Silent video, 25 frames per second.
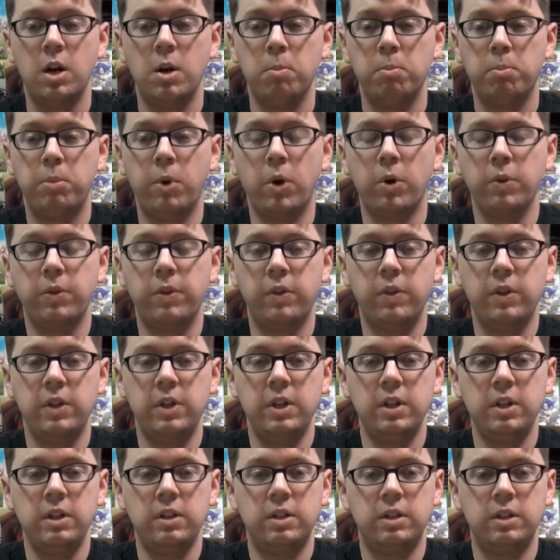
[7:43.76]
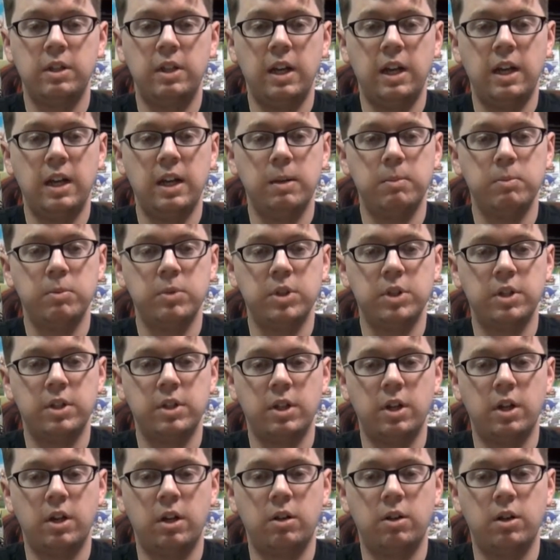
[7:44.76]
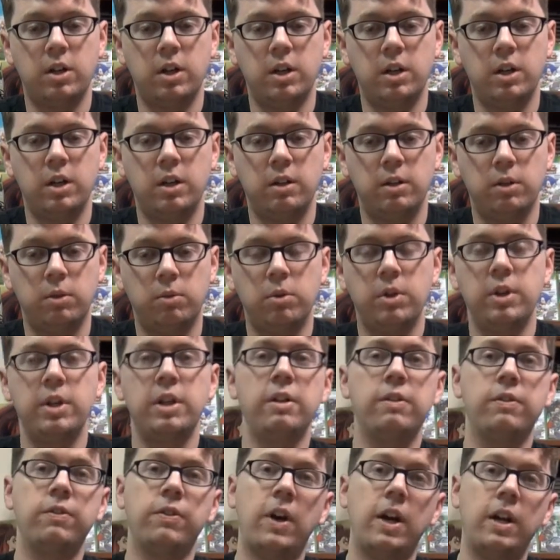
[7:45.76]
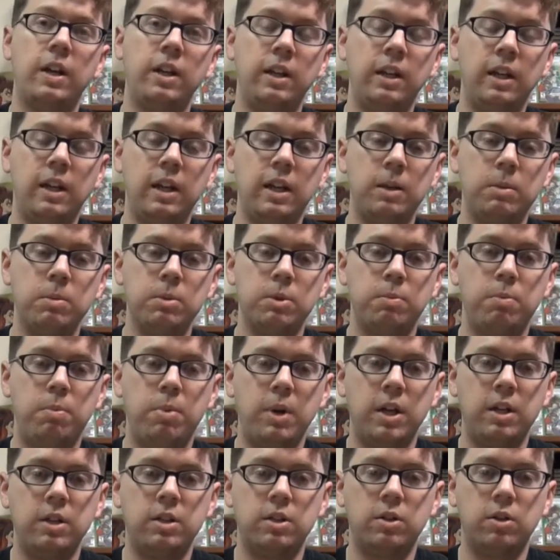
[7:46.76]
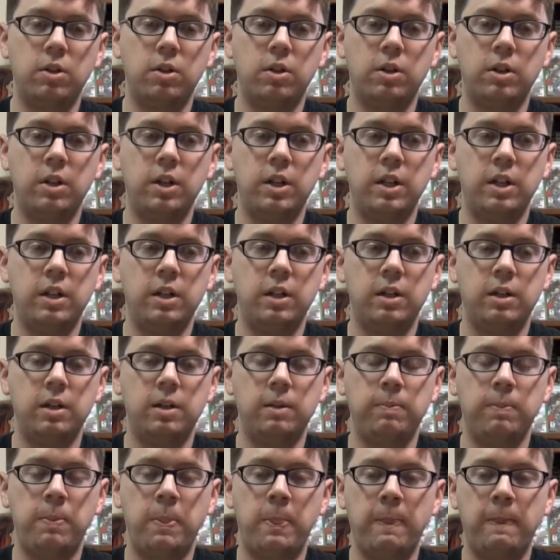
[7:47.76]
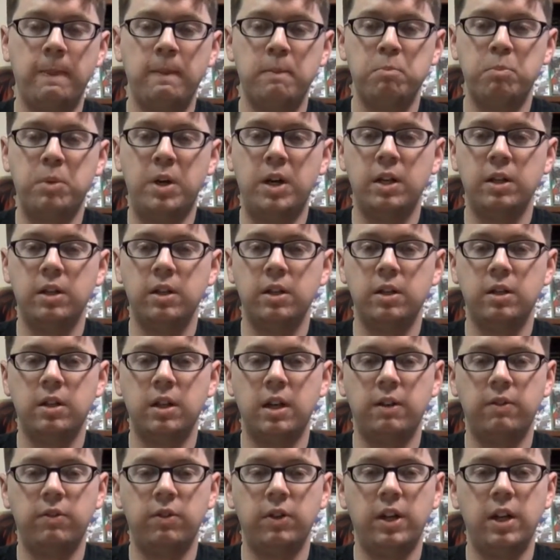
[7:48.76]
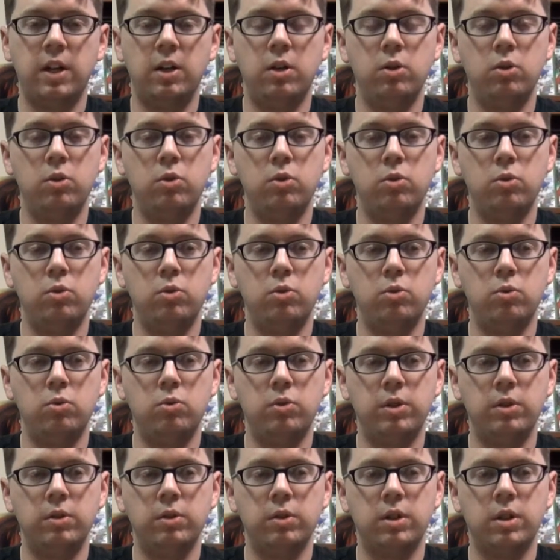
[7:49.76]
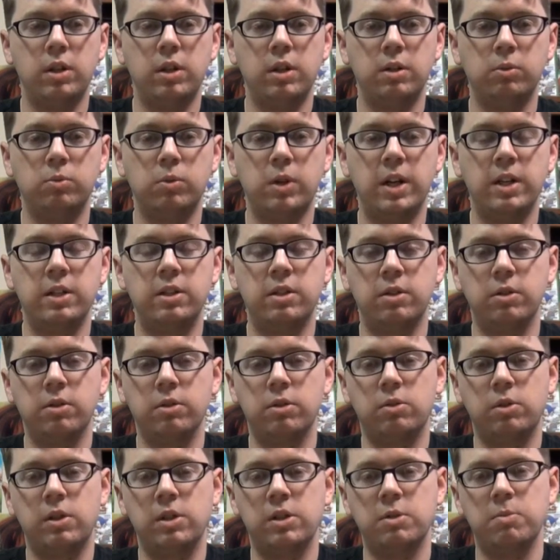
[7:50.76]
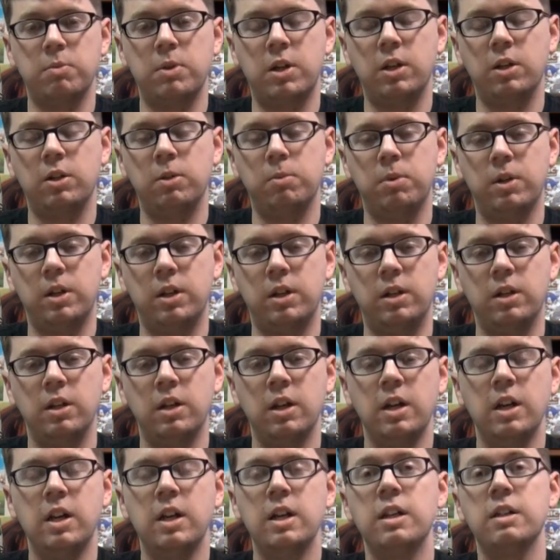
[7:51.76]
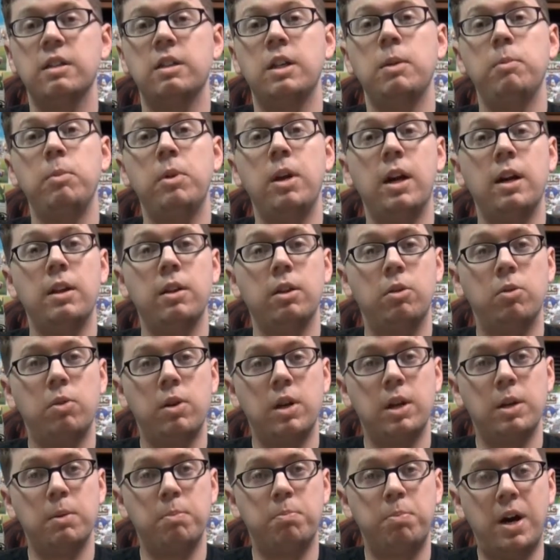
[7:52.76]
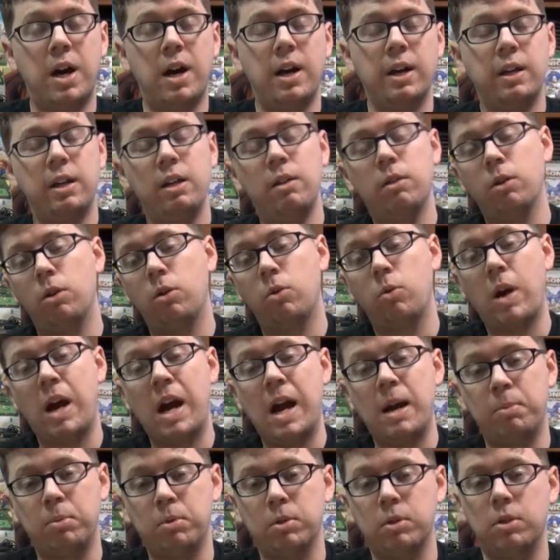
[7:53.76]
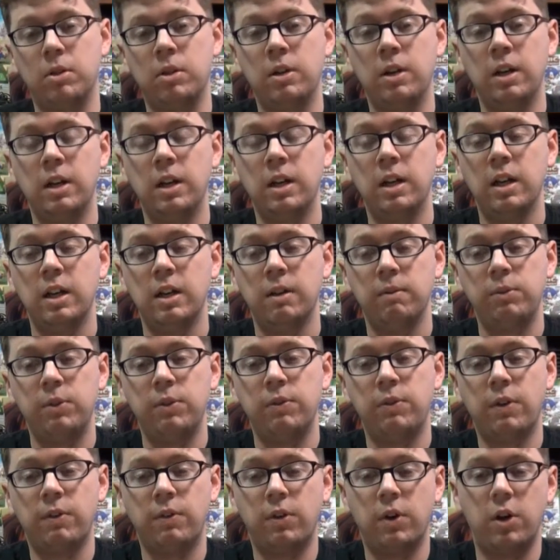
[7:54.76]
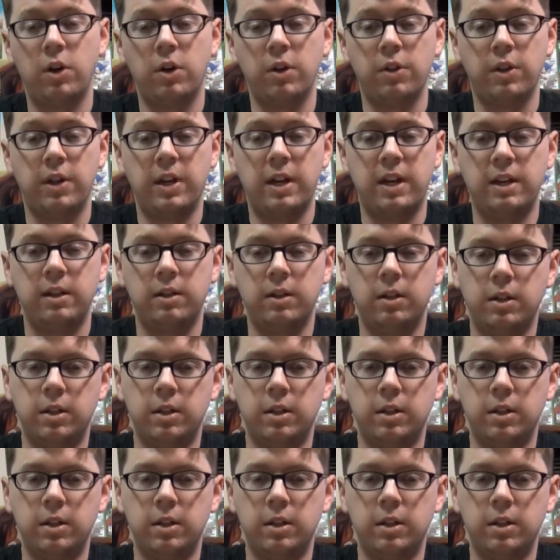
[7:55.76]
Both of these games are 3D fighting games based on a manga. I forget who writes and illustrates the manga, but same guy that created Baki the Grappler, if you've ever heard of that.